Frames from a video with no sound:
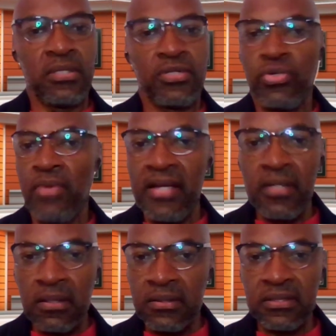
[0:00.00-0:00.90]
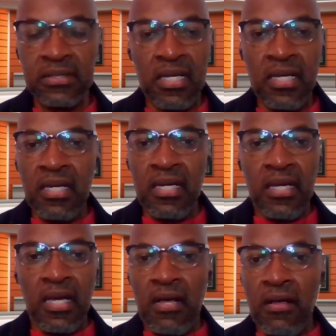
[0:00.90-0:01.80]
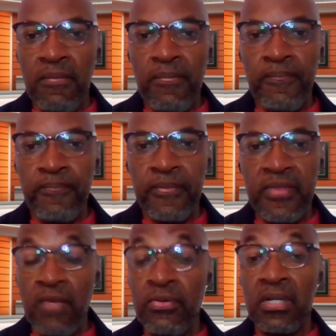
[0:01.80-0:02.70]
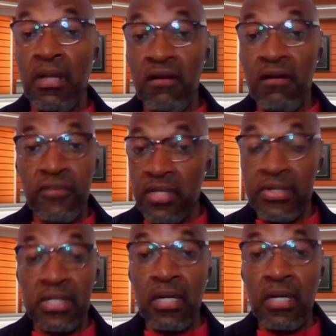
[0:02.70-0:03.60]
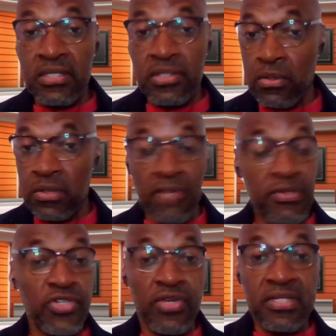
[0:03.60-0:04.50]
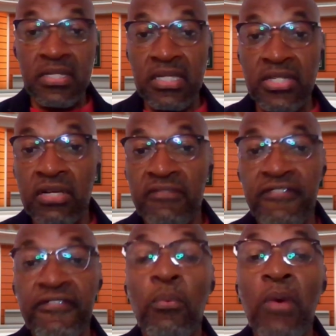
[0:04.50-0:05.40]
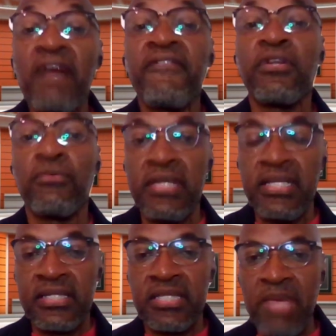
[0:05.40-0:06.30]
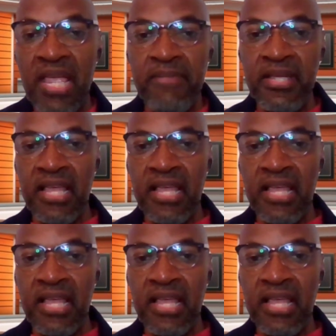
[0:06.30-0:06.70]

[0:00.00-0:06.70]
two adults, they're in love, or they're in lust, or they're interested in each other for whatever the reasons may be.